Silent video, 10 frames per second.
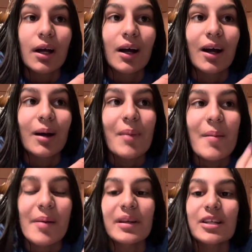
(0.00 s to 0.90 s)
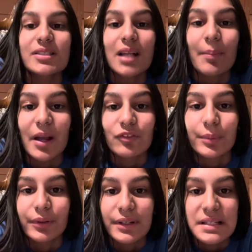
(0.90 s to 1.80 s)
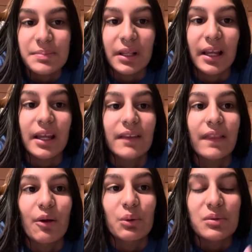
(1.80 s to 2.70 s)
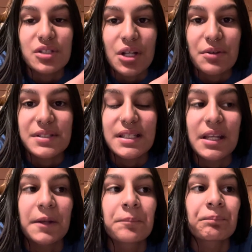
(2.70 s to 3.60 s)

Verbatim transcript: Um, my mom and I just got back from a Grease play that we went to go see,